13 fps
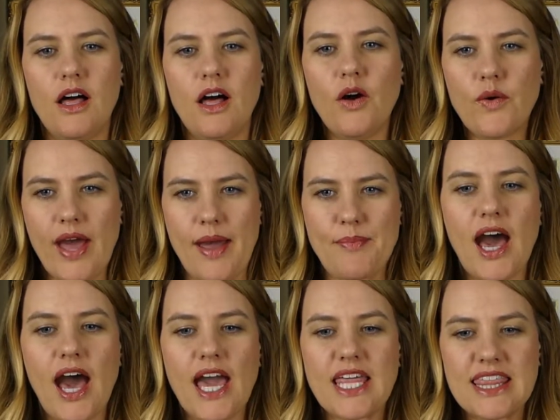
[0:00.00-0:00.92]
Okay,
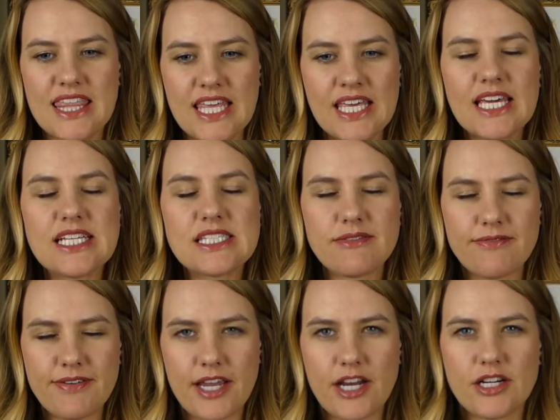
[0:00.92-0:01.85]
I think it's
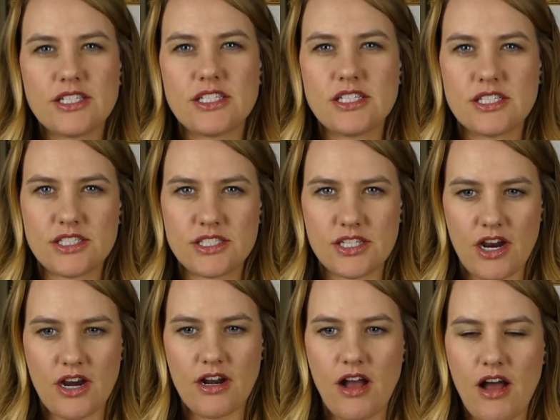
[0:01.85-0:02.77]
fair to
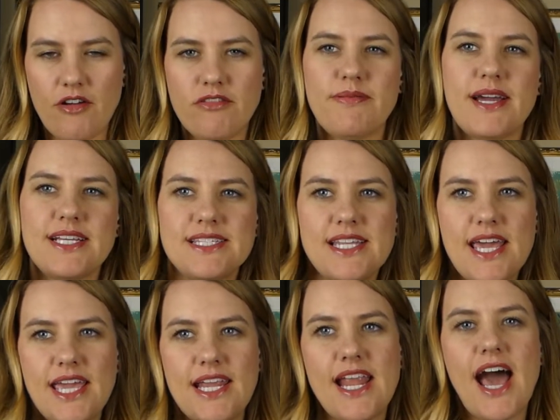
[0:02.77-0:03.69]
start off by
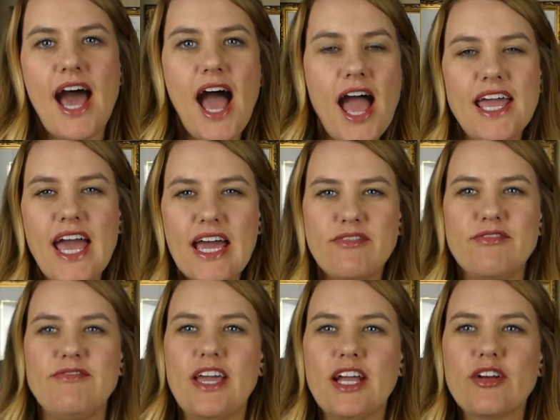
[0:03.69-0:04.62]
saying I had
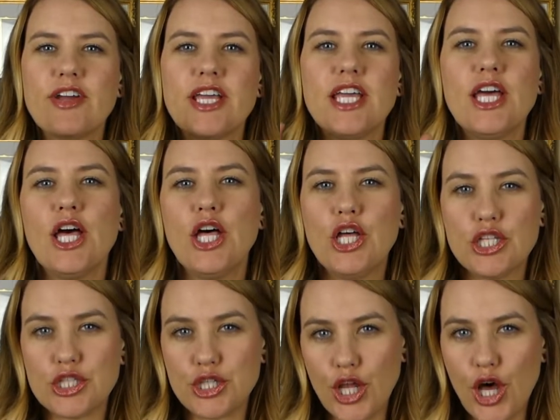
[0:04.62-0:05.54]
very
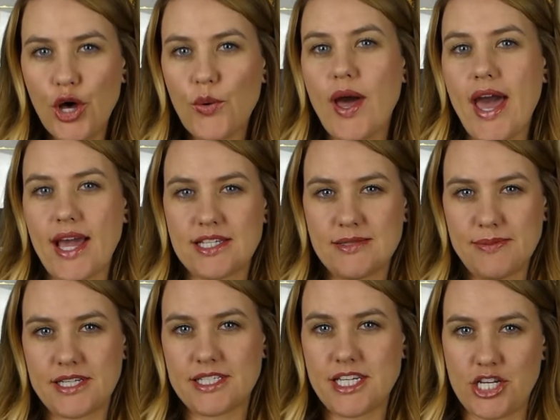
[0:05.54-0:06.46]
low
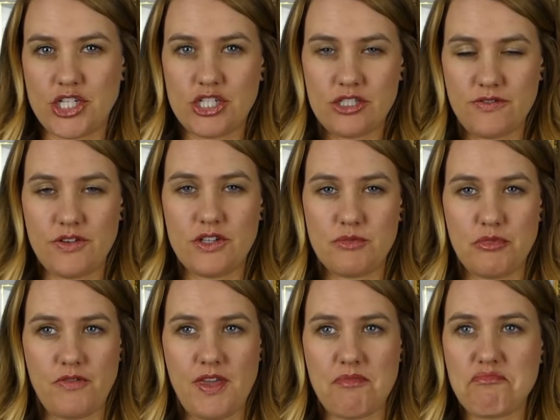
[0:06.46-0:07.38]
expectations for this
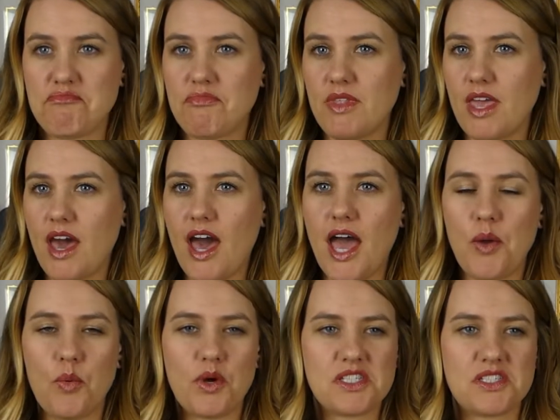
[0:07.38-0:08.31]
movie. I
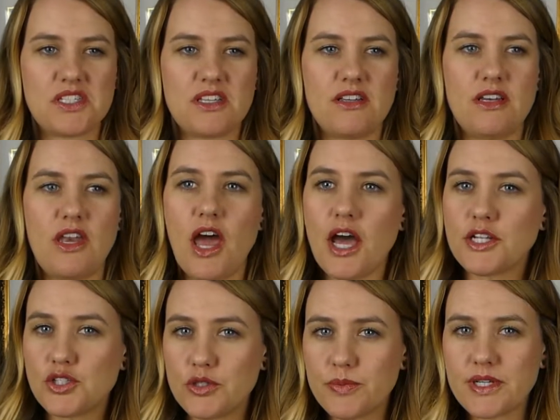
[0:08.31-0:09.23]
was not
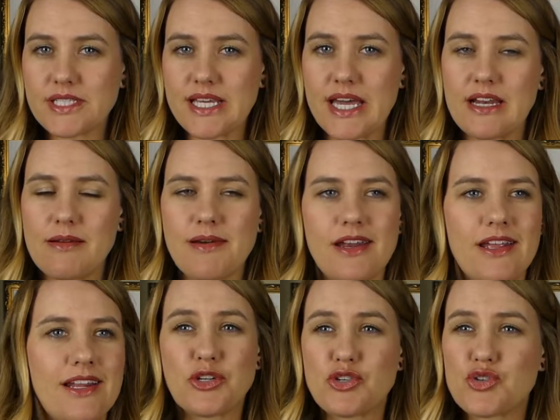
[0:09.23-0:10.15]
super excited about
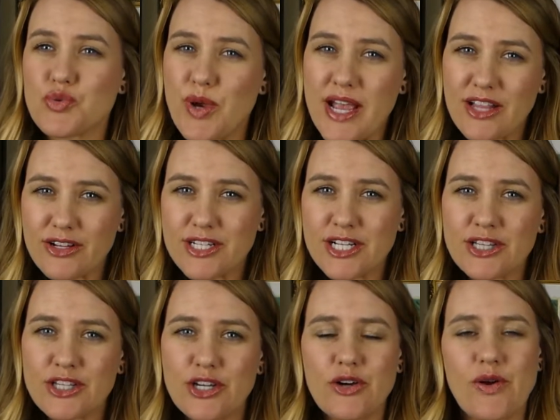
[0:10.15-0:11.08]
it. Trailer
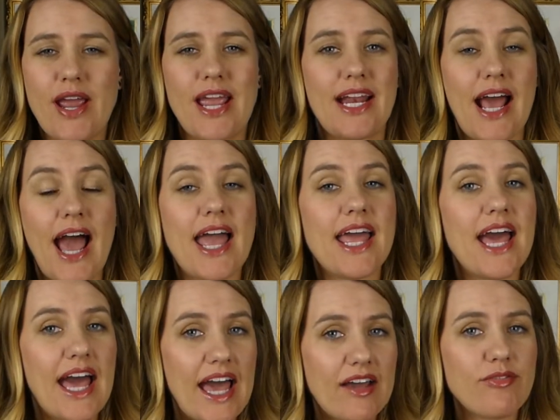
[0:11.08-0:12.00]
didn't look great. I
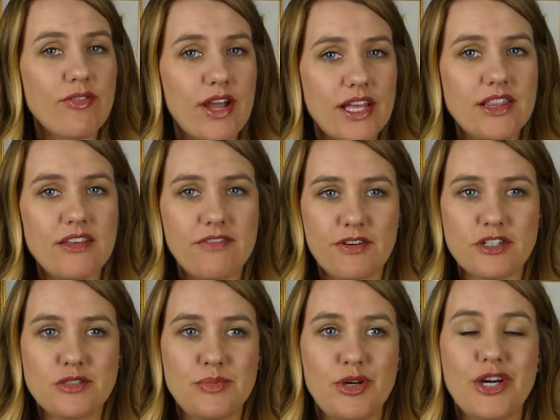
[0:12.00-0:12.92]
have read the
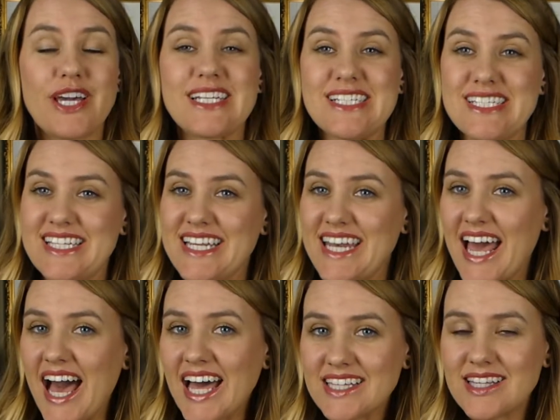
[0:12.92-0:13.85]
first book, did
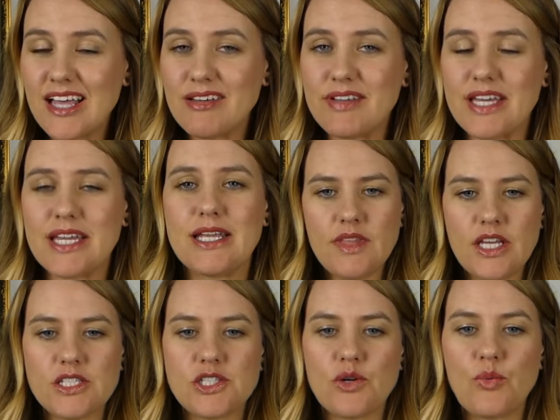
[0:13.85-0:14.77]
not love it.
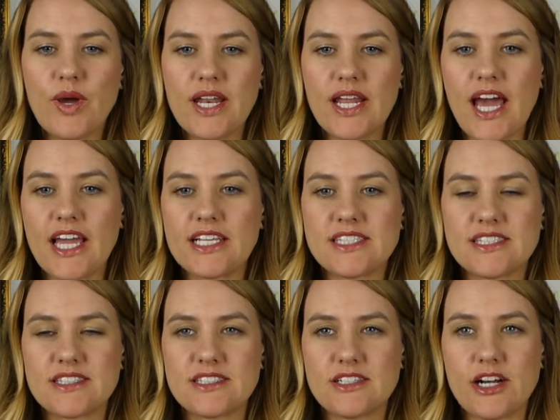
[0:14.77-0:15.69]
So when I
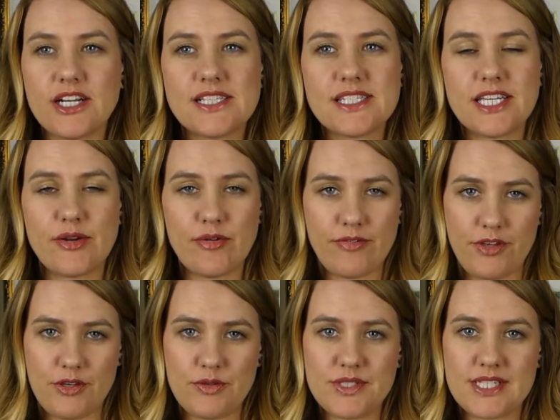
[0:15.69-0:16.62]
started seeing
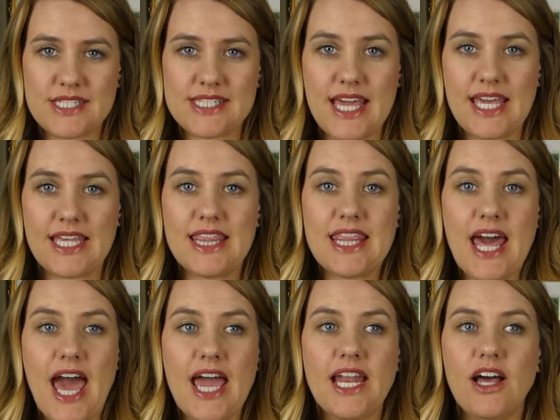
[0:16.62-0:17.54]
reviews saying
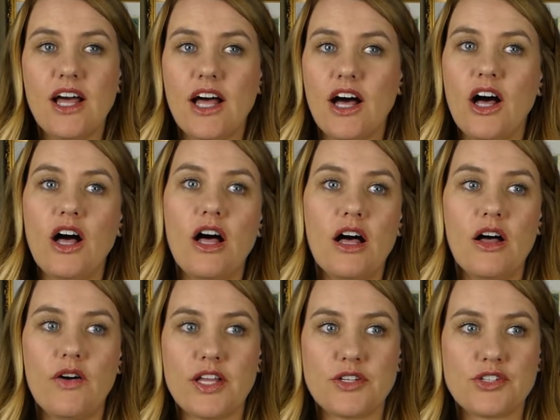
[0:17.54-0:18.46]
that,
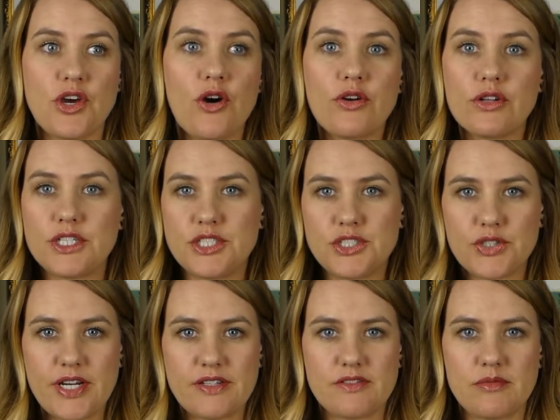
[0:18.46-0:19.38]
oh, it totally
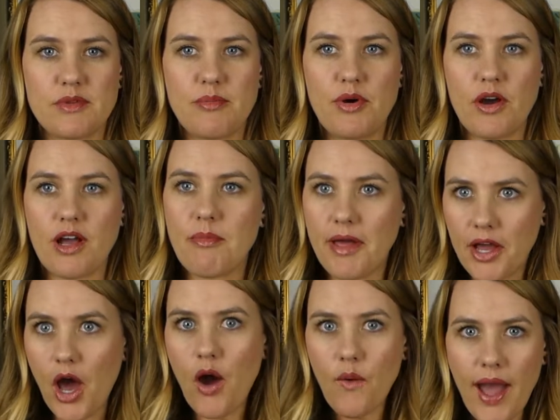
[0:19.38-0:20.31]
strays from the book, I'm
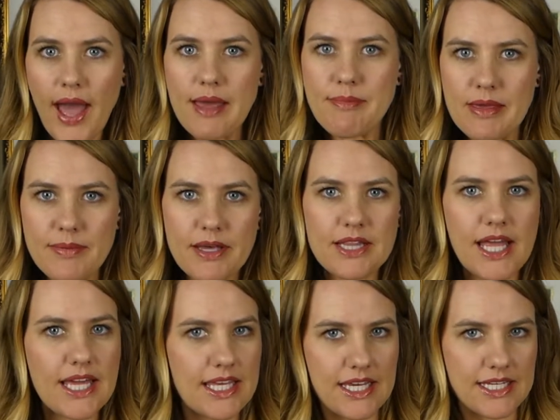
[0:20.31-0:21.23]
like, okay, maybe I'll
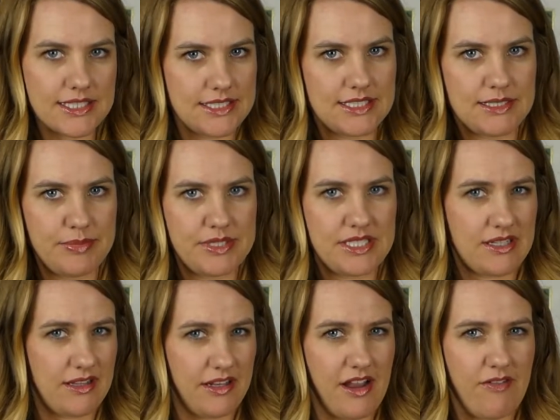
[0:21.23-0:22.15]
like it because I didn't
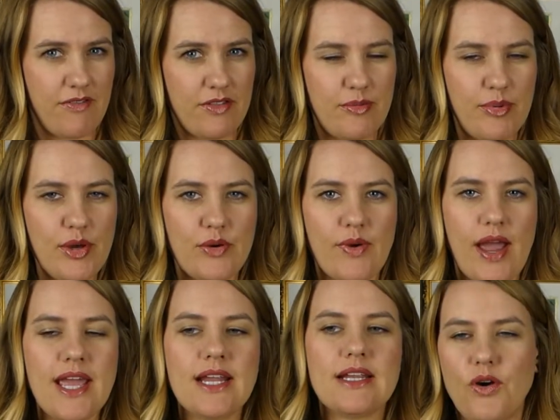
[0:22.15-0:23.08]
particularly care for the book,
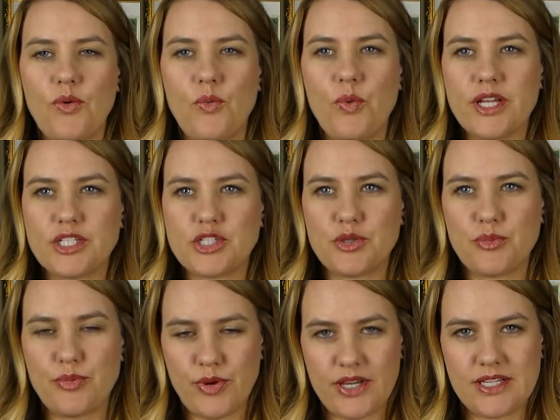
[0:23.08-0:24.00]
right? Which
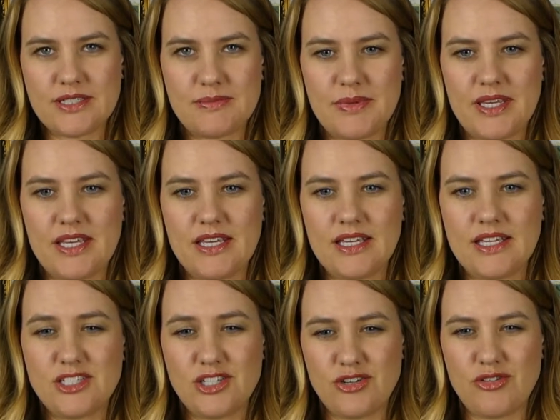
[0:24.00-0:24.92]
brings me
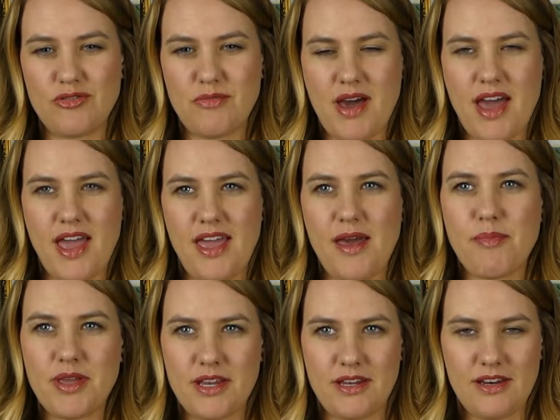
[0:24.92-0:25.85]
to my
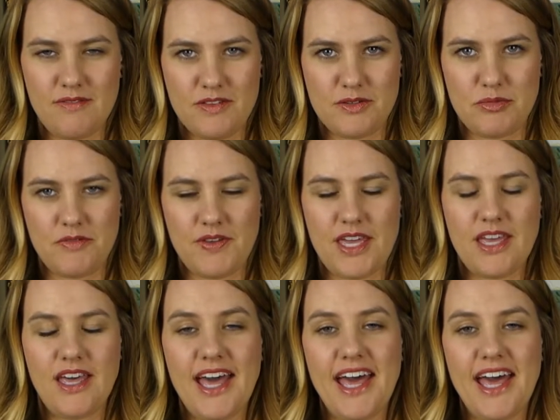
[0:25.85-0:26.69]
opinion of this movie.